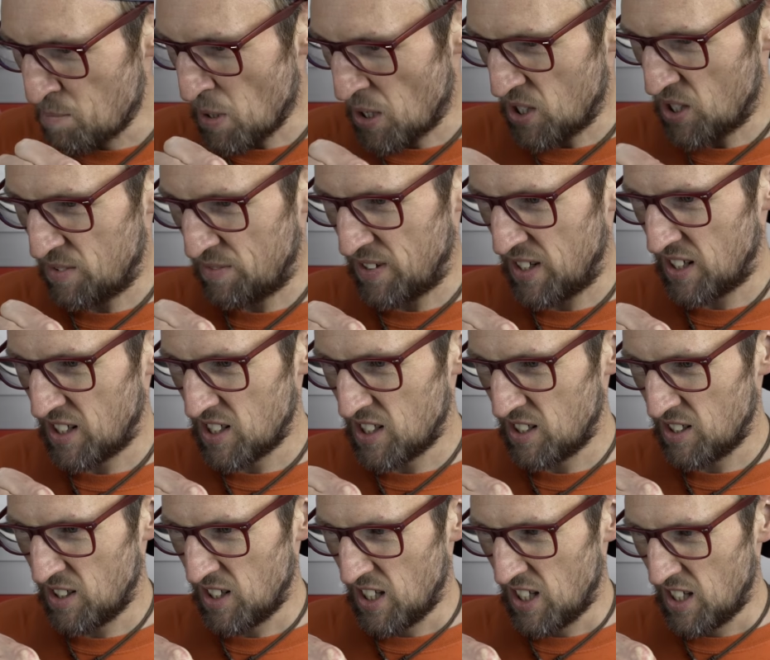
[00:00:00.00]

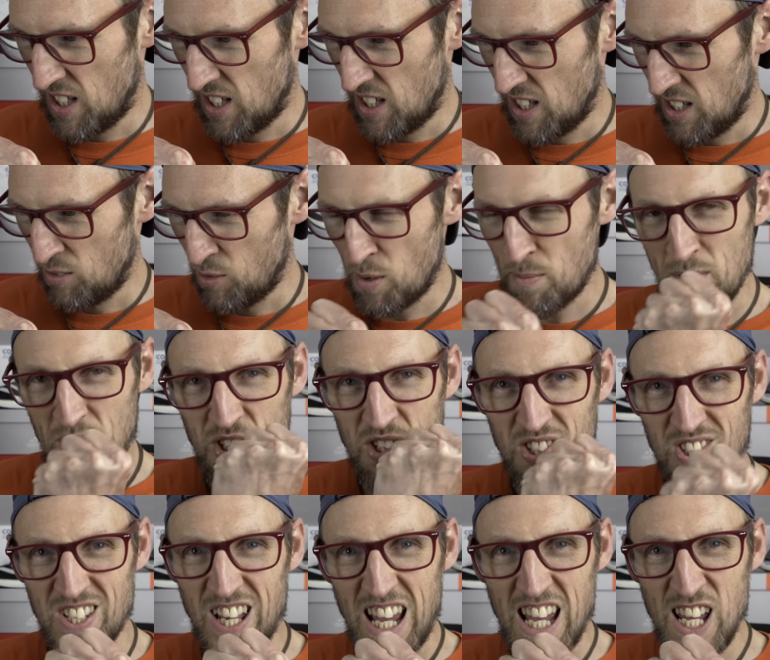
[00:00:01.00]
perfect. We
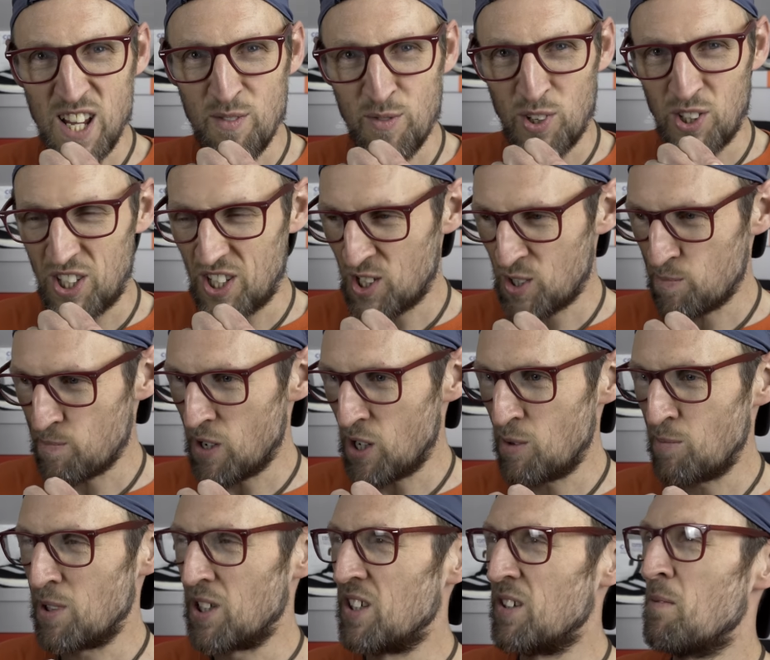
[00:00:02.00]
must savor this
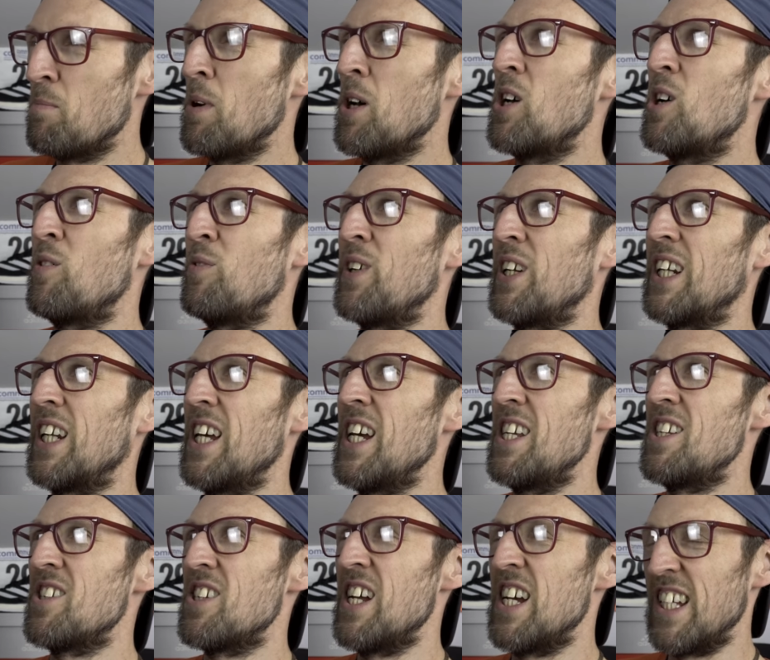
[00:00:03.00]
moment. Perfect
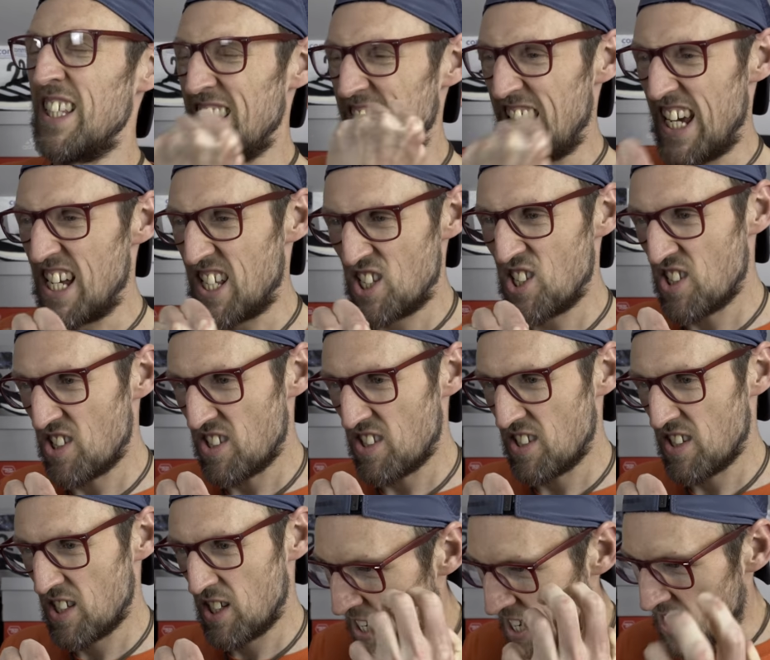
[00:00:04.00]
lace length,
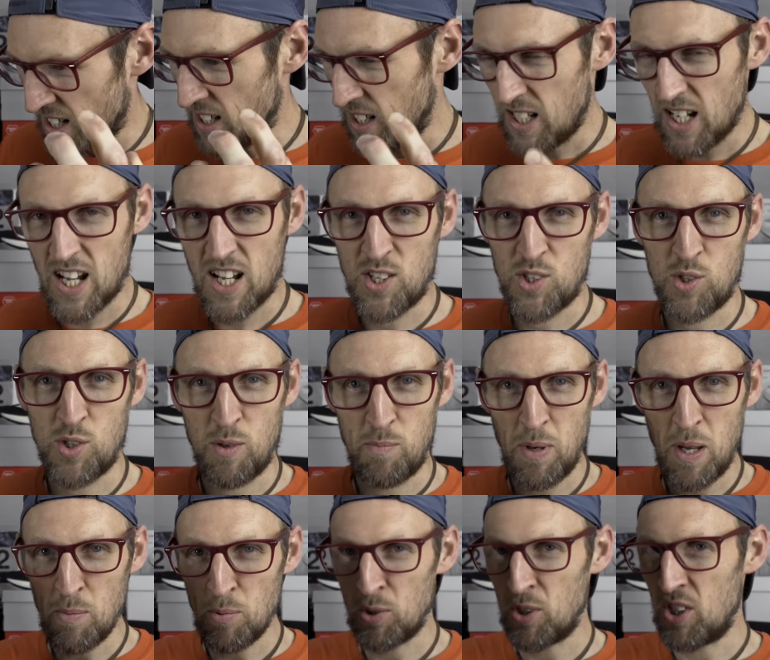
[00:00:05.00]
yes. Adidas, the
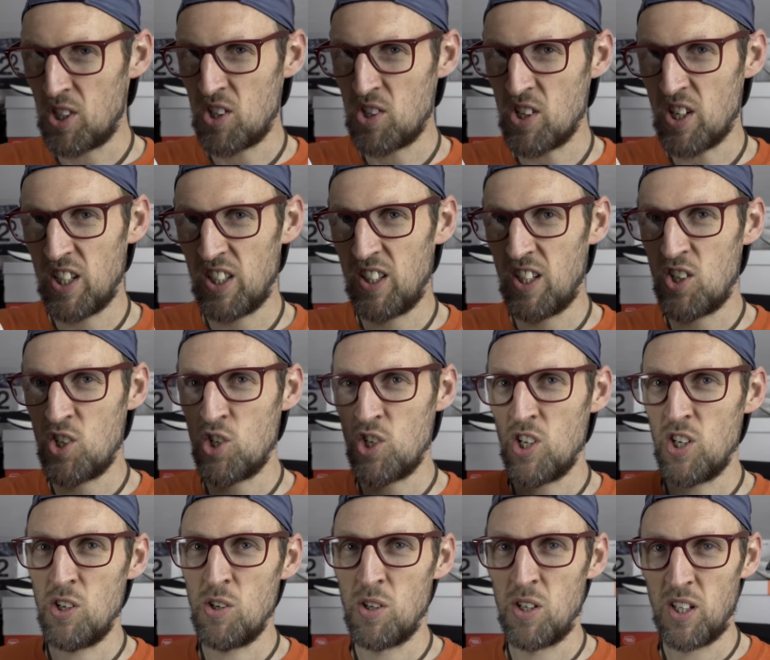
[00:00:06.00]
people that designed this
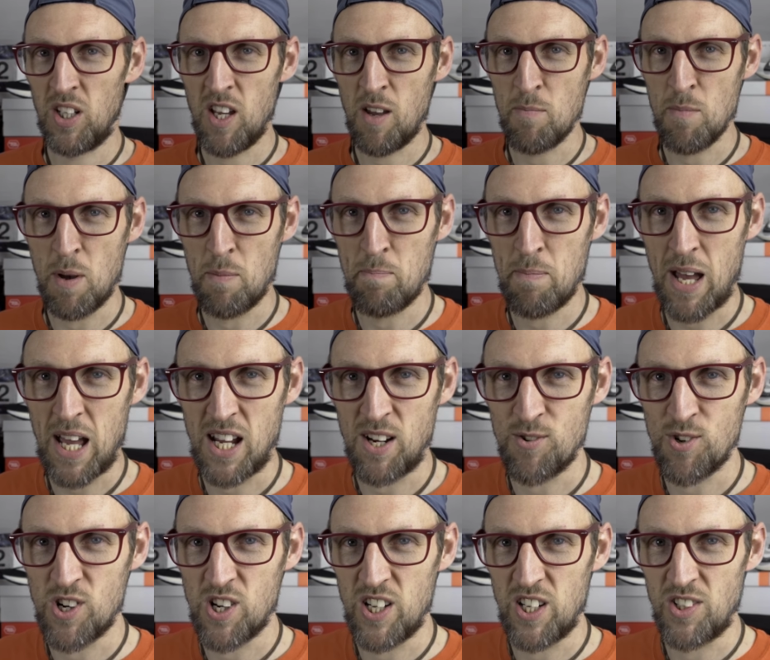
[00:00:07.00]
shoe, give them a pay
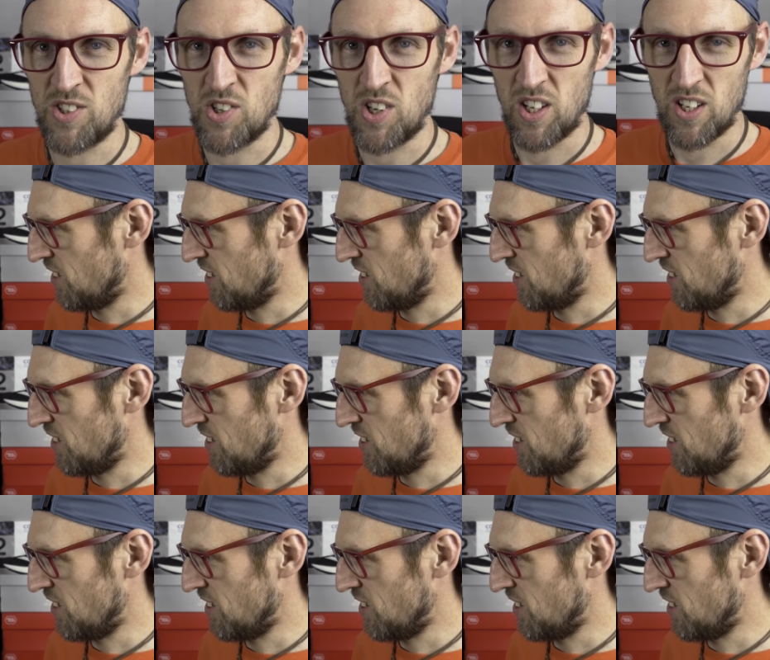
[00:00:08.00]
rise.